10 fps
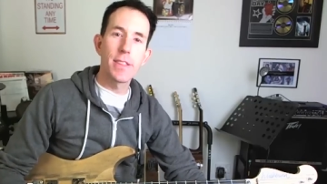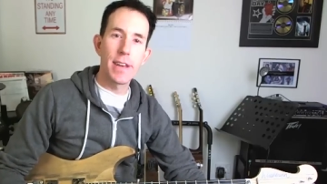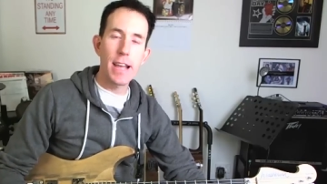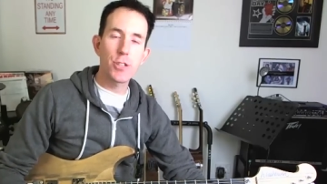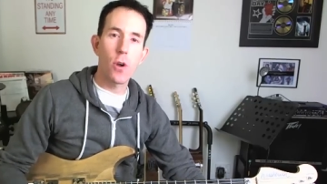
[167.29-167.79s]
The
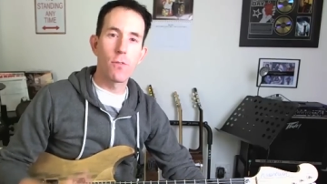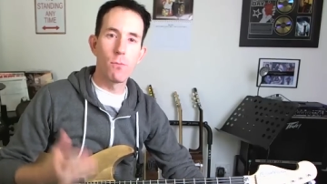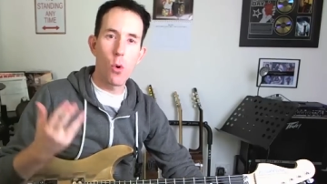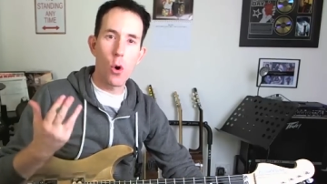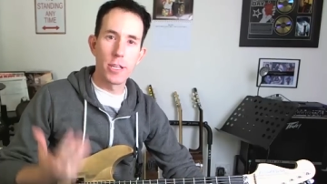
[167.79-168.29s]
nature of
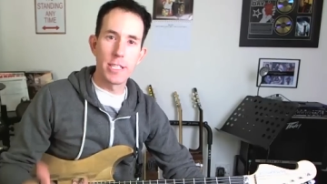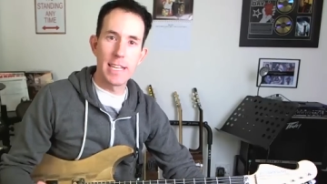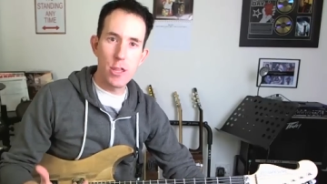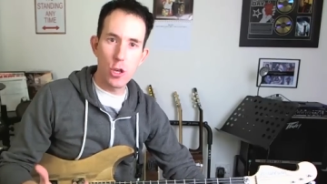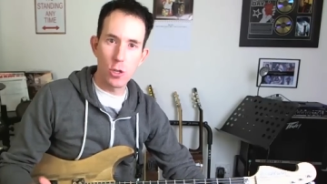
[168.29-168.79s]
more
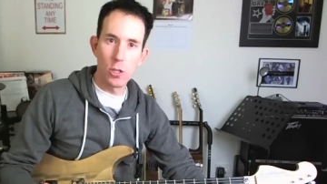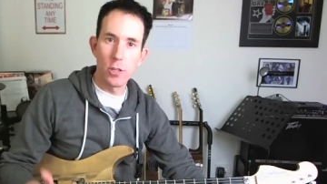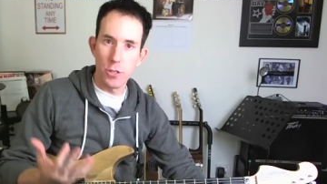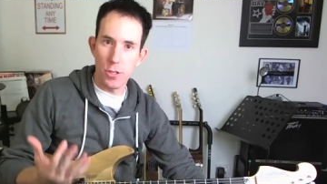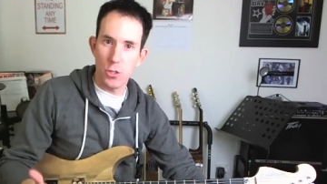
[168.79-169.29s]

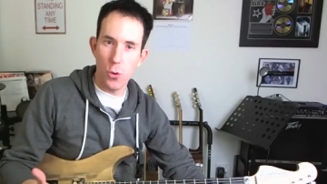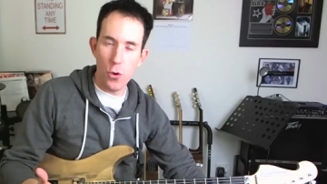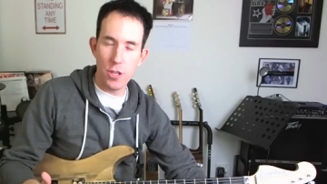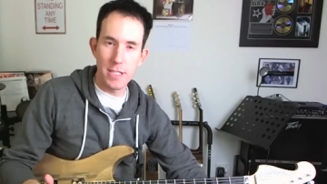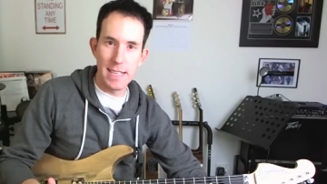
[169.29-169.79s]
digital
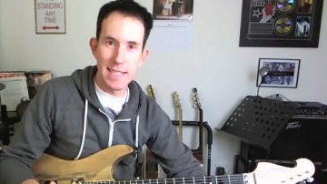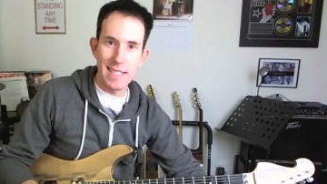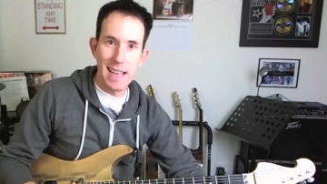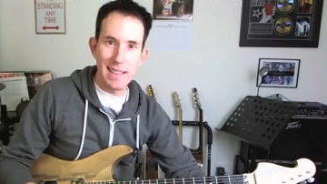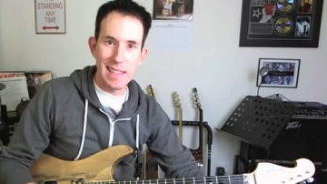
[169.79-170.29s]
distortions
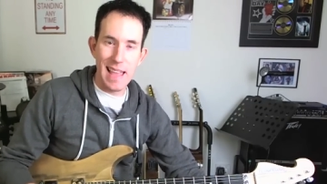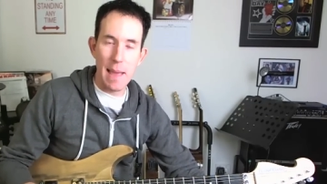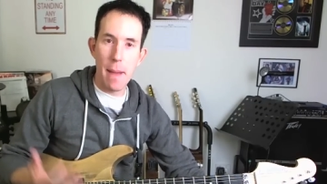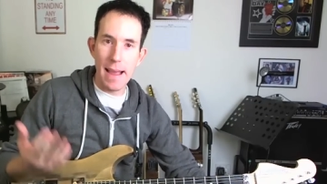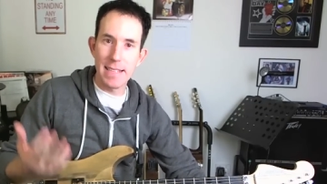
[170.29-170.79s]
is that
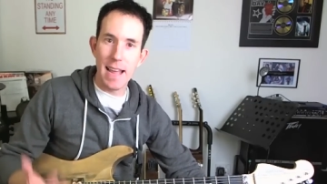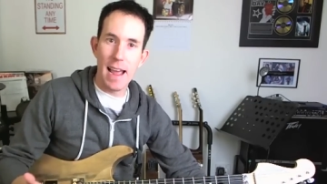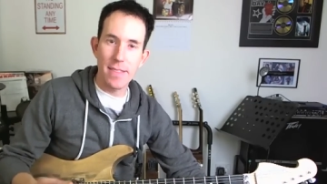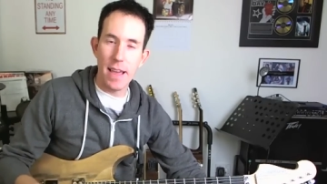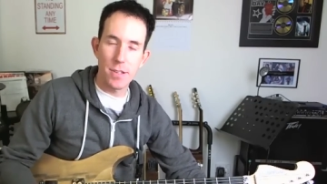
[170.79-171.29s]
they
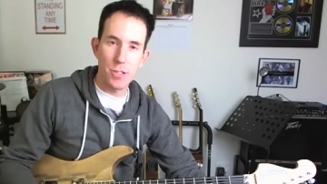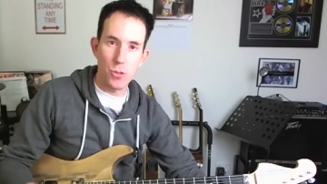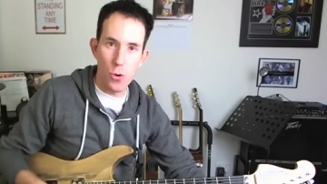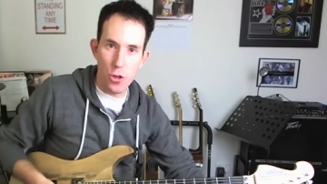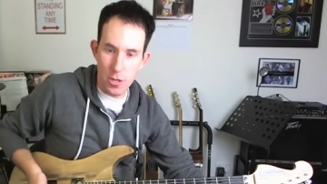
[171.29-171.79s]
maintain that
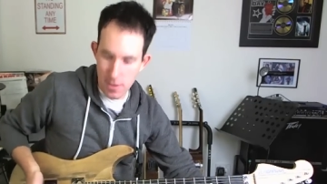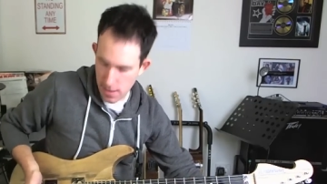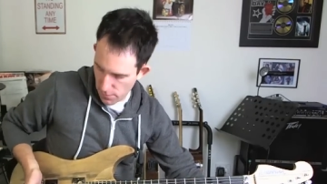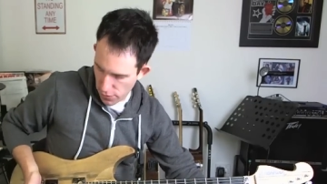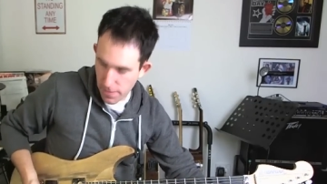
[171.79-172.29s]
distortion
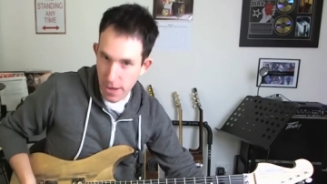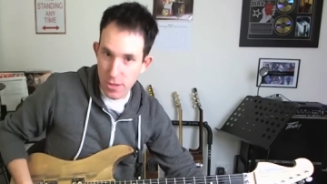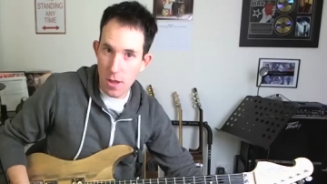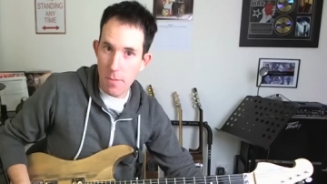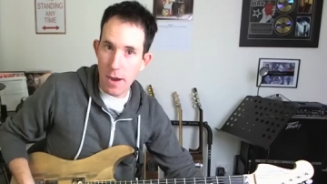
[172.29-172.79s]
pretty
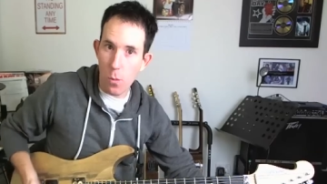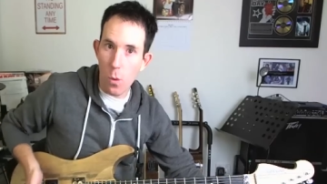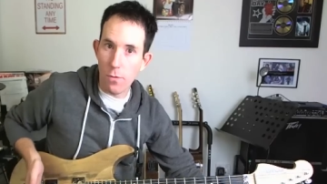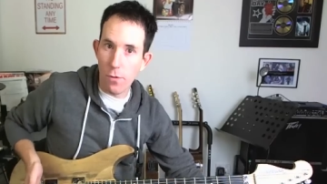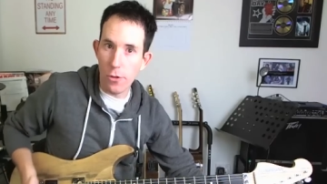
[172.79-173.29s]
much no matter
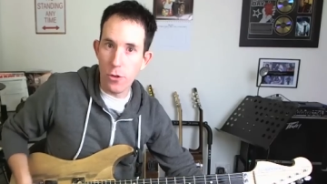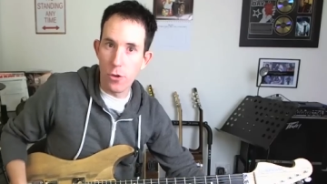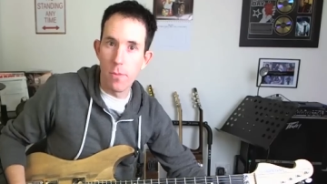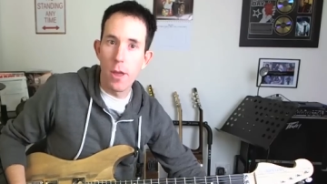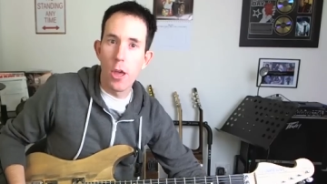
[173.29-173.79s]
what
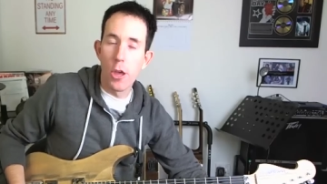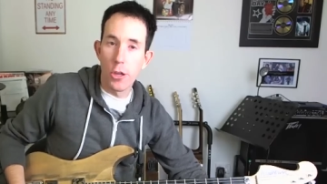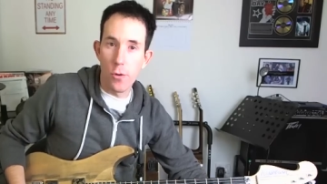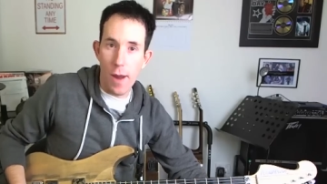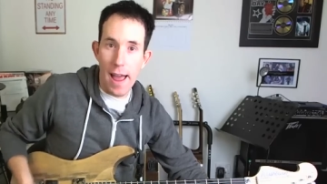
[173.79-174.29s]
volume
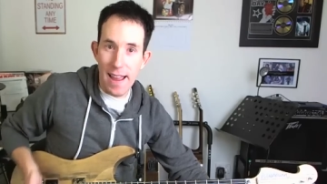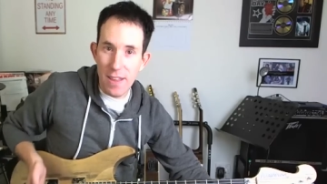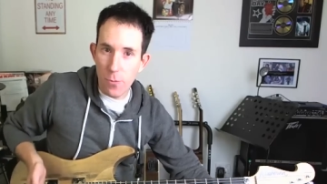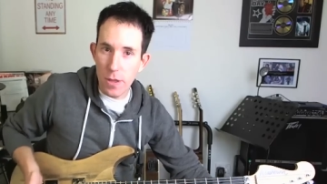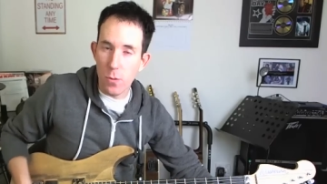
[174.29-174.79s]
you're at,
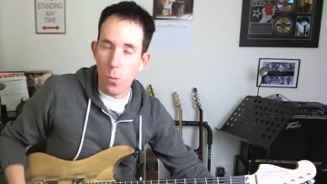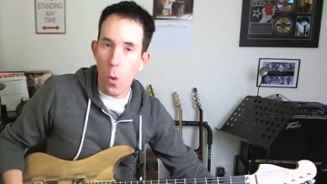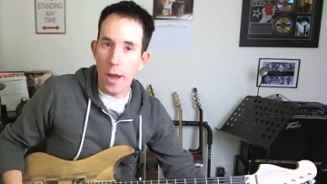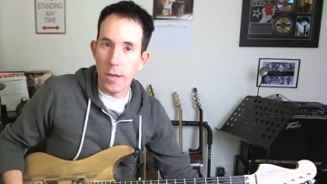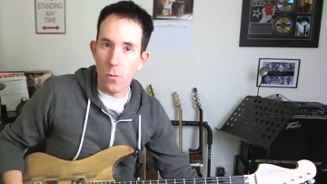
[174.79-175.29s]
even when you
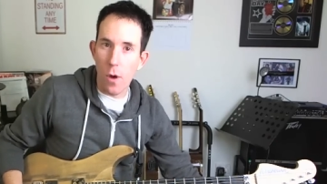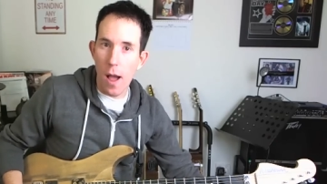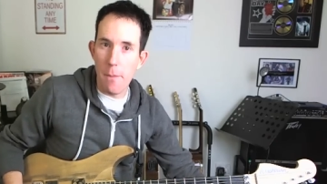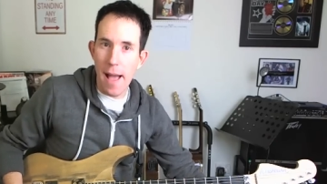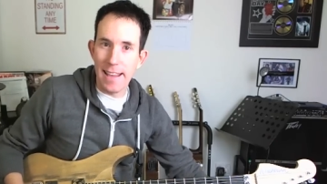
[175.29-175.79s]
wind it
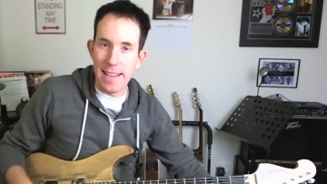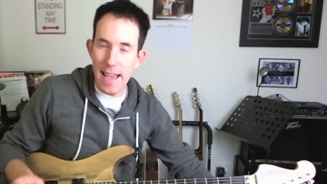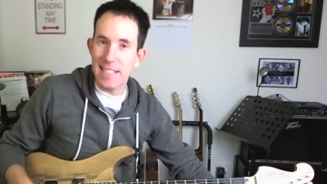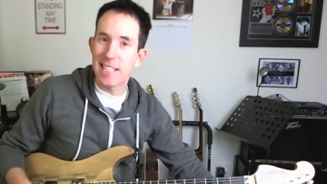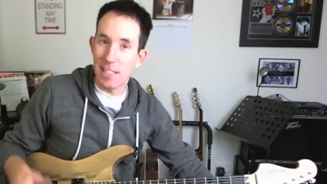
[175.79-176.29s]
right back.
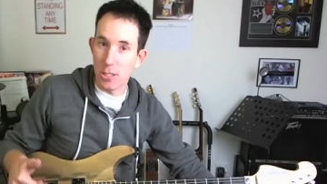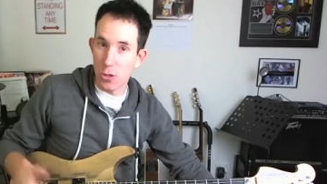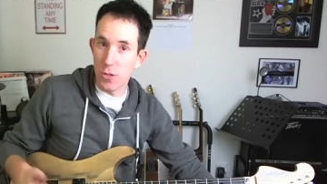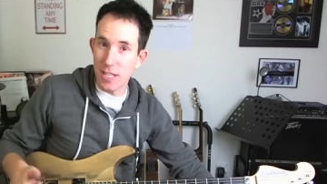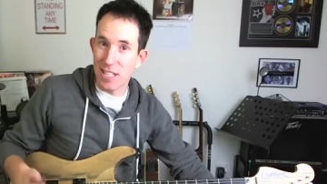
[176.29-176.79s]
Yes, it'll
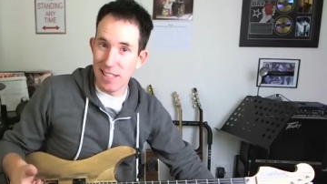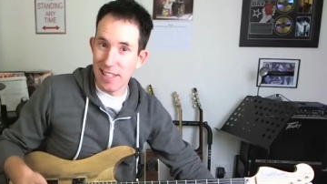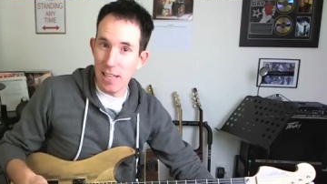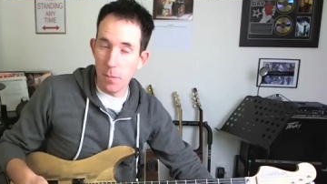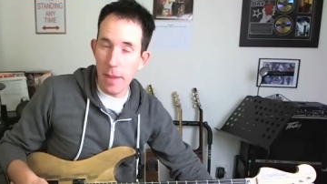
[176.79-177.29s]
do this a
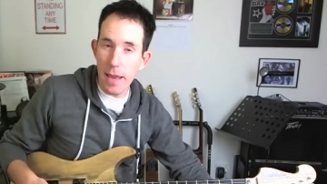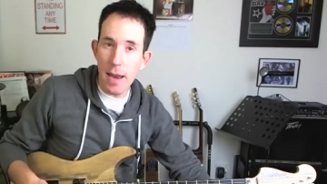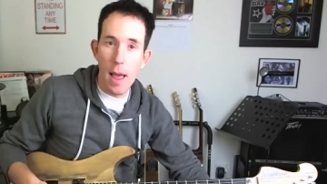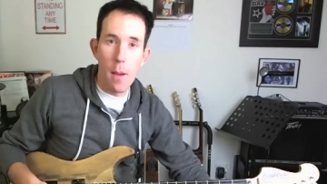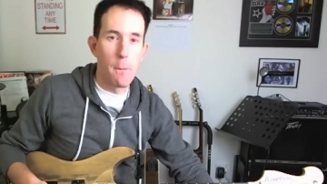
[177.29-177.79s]
little
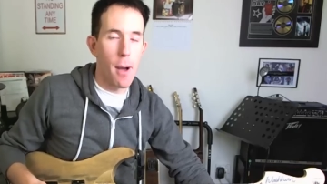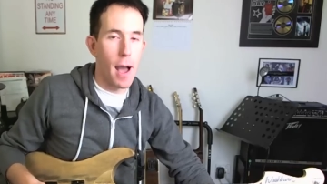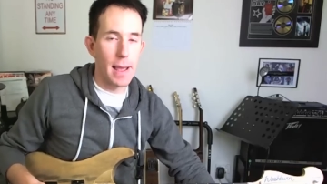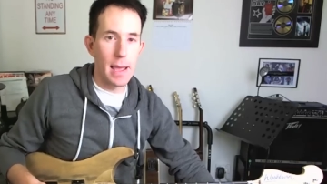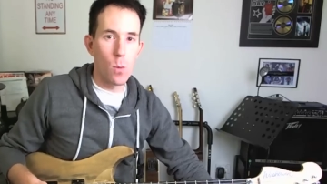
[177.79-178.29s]
bit,
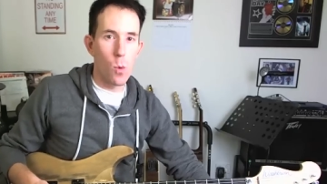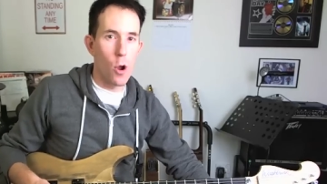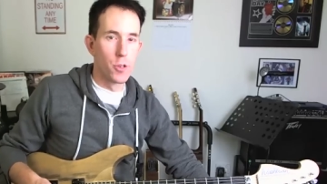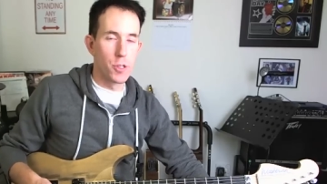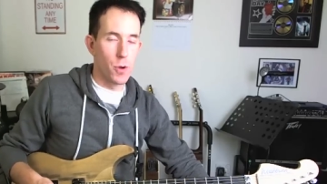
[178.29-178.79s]
but it
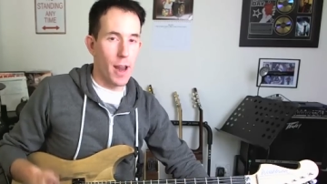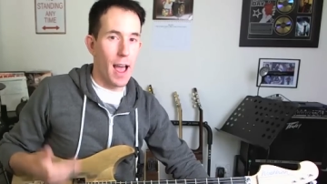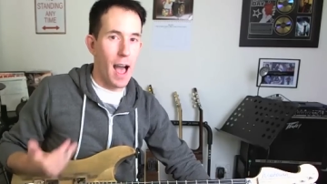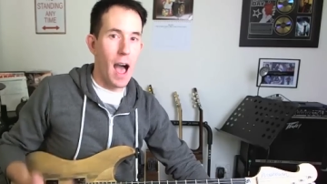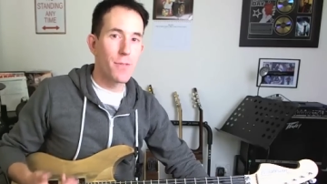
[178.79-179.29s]
won't do it
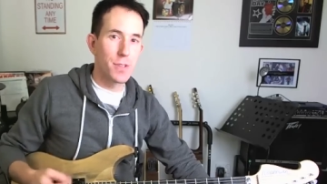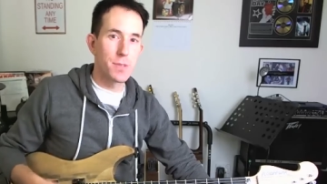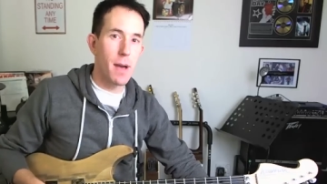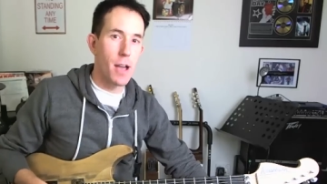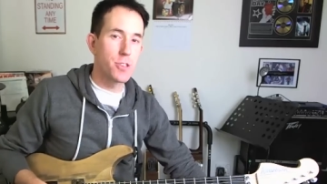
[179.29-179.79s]
half
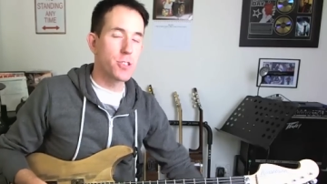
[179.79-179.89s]
as much.